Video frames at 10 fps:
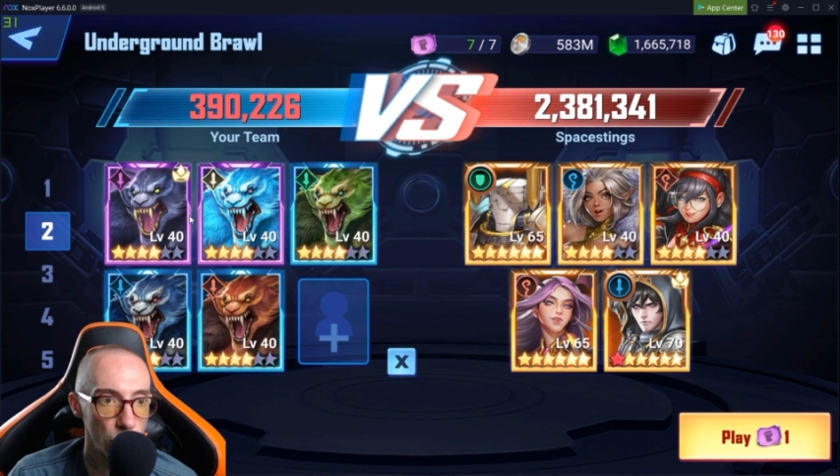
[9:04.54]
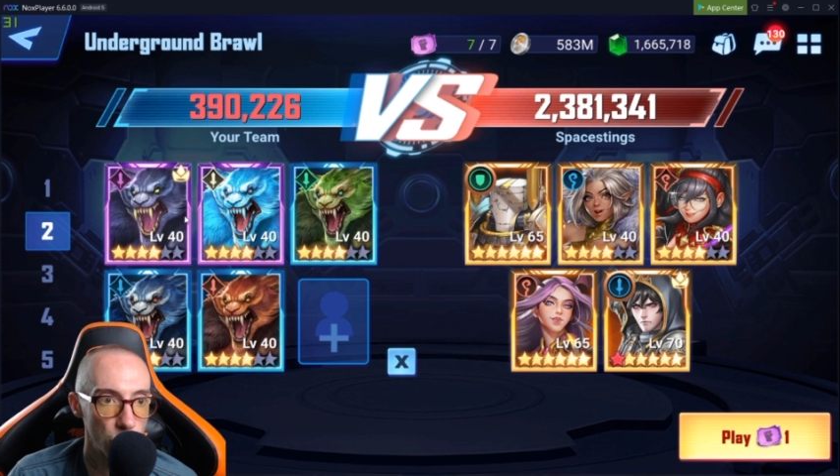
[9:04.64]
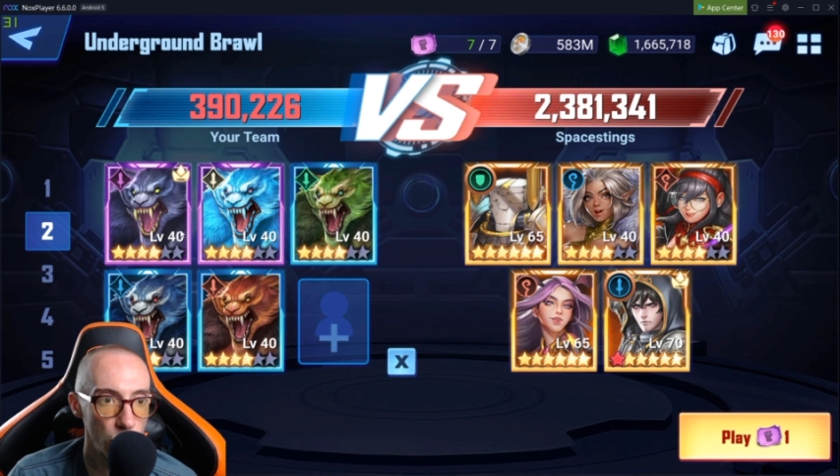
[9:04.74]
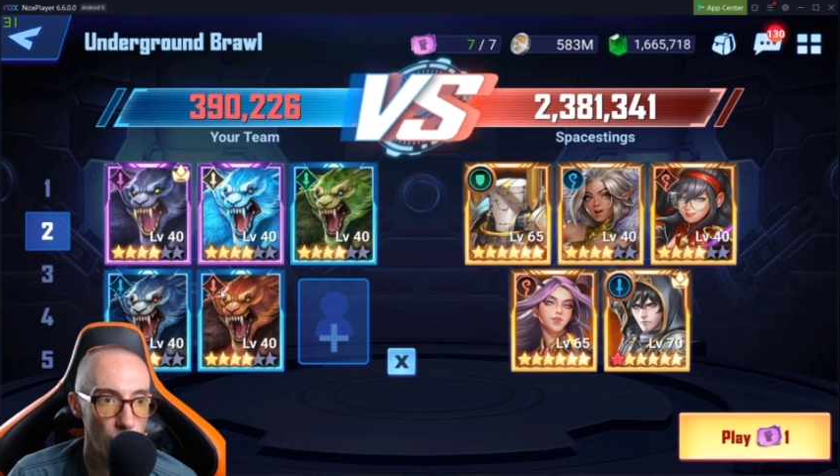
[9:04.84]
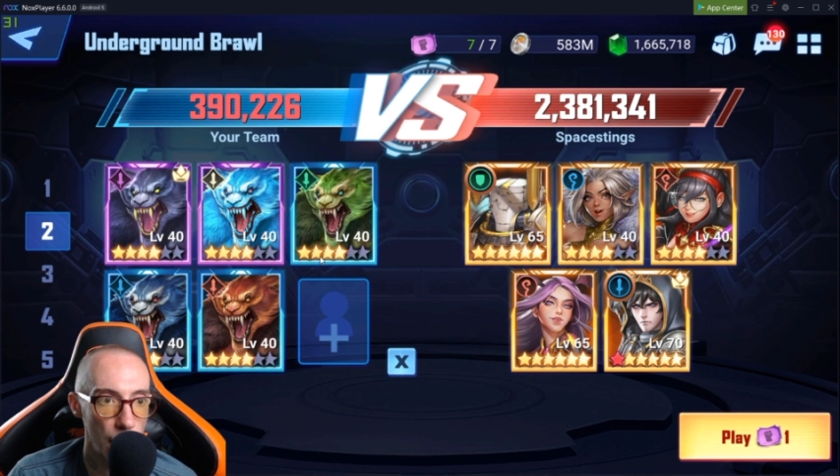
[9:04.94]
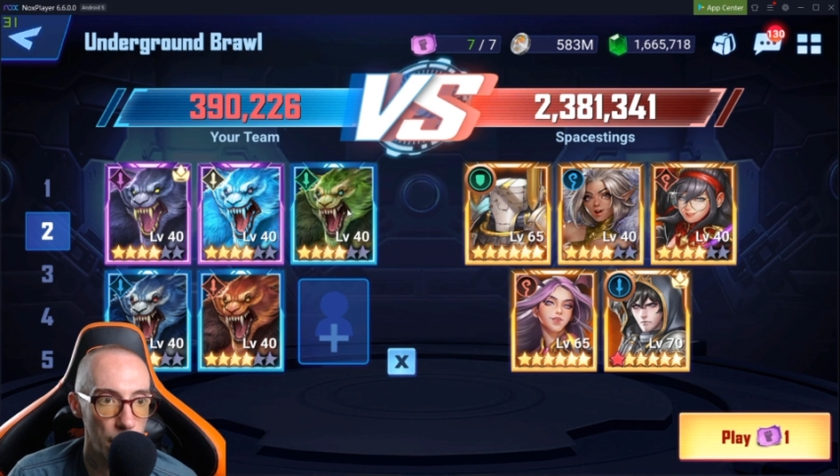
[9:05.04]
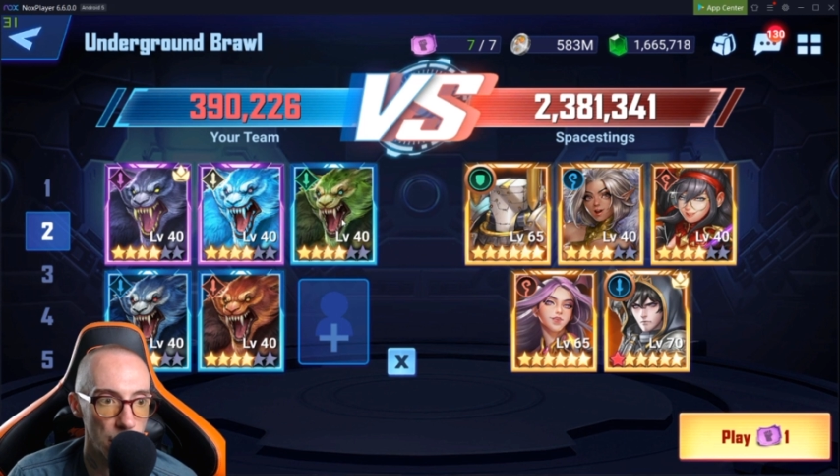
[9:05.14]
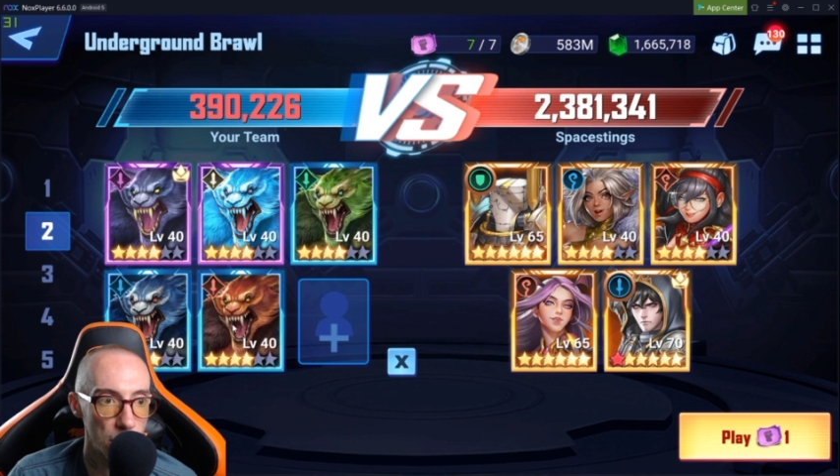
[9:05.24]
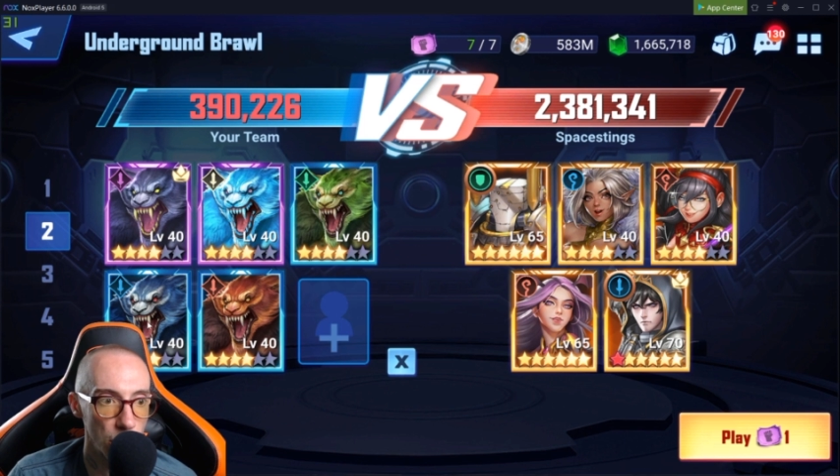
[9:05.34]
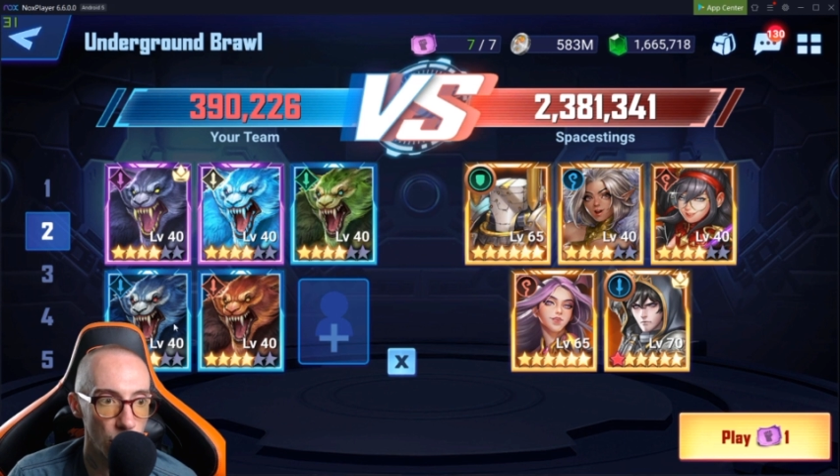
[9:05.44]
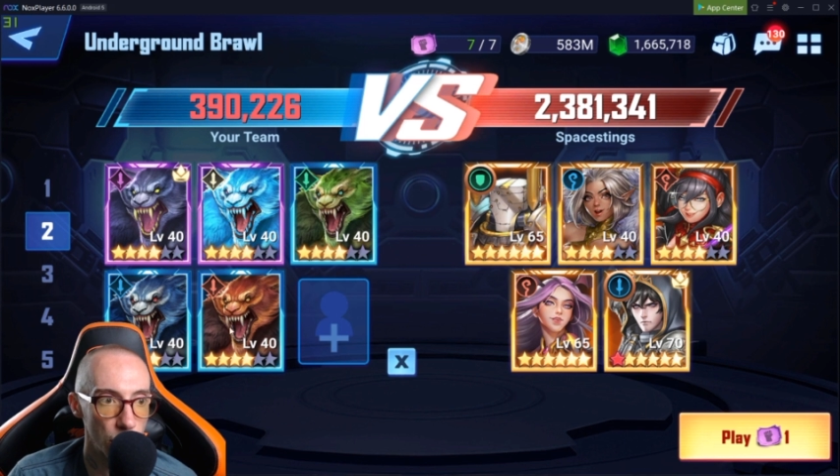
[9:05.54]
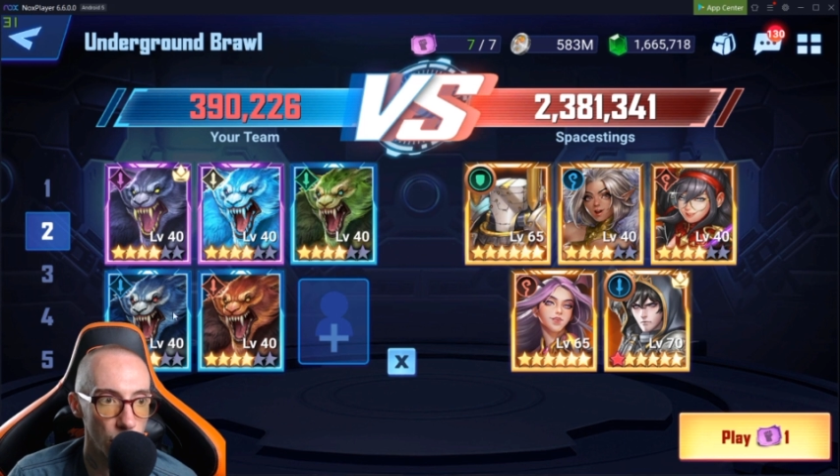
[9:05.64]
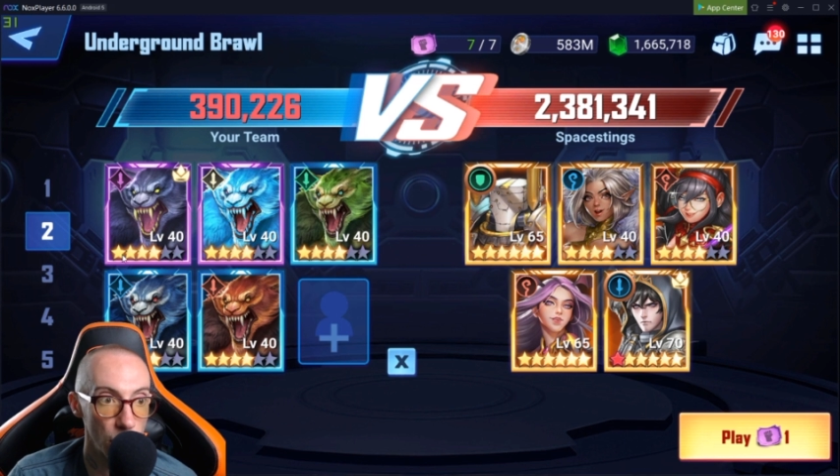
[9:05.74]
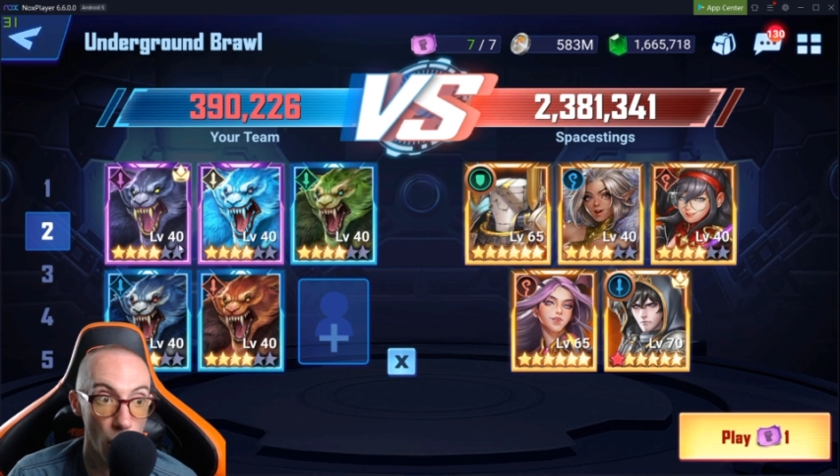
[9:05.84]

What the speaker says: your 2 epics and your 3.